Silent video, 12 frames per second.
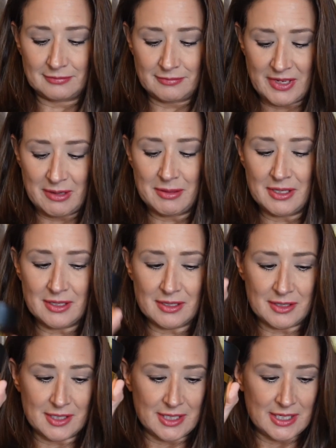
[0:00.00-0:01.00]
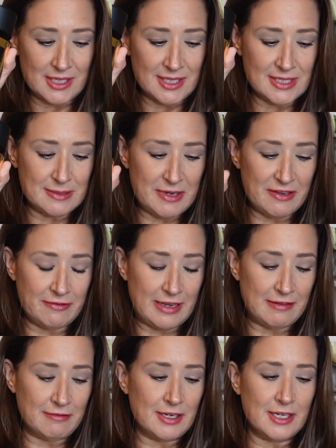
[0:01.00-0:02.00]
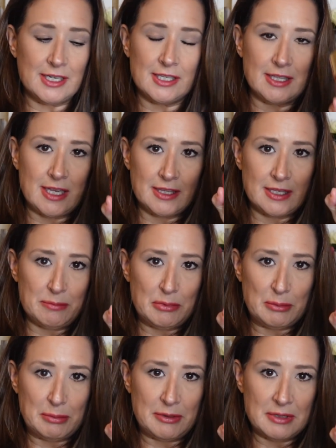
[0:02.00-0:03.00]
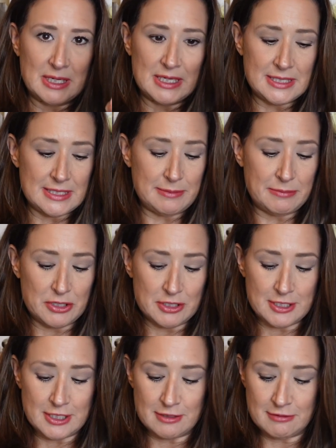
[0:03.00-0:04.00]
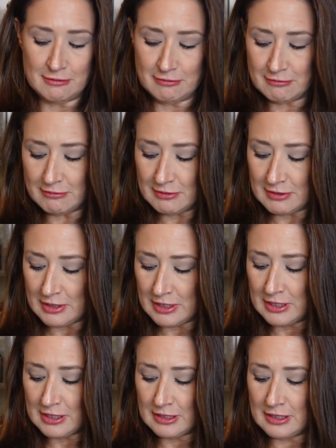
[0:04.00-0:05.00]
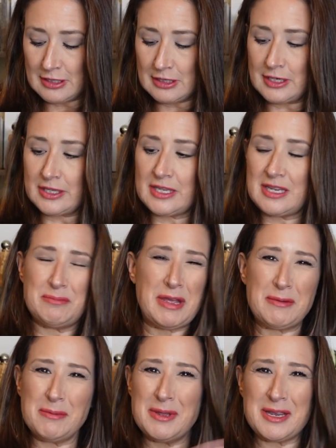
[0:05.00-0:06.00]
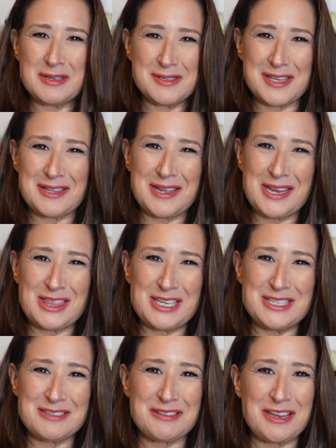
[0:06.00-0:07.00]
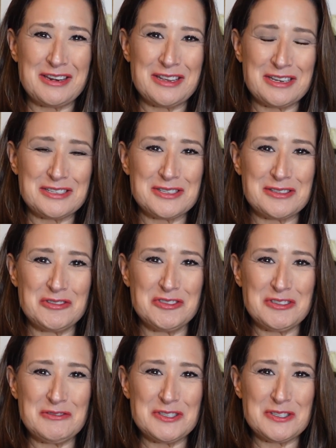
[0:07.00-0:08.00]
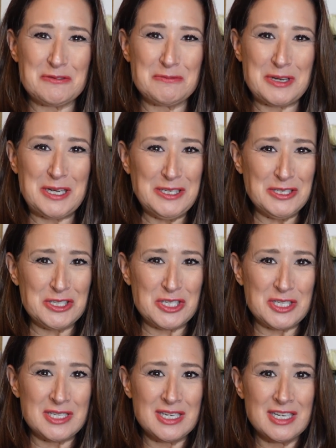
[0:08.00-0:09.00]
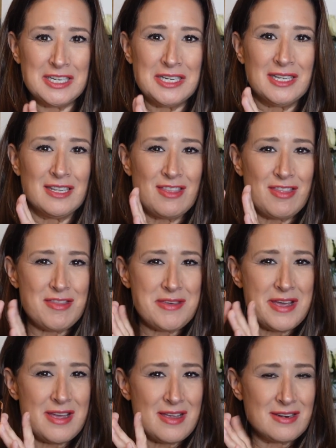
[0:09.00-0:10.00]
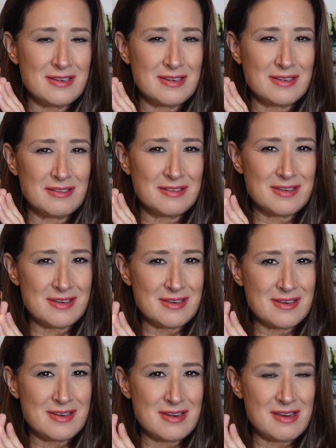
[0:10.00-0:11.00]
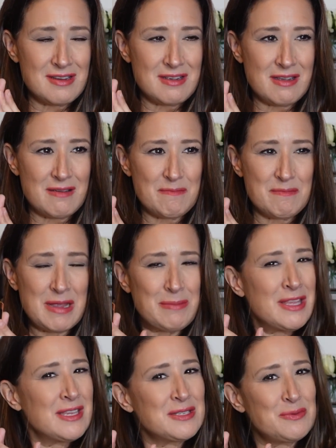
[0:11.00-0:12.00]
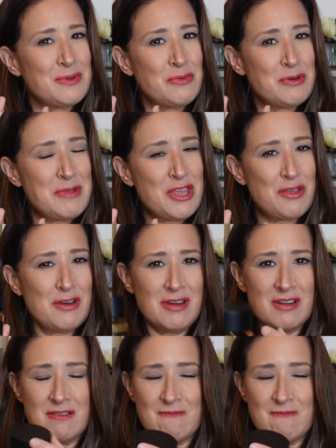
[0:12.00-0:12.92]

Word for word: maybe the Kirke is my favorite and then the Porpora is number two. And then maybe because I like the Delina exclusive so much that um, maybe this one would be third.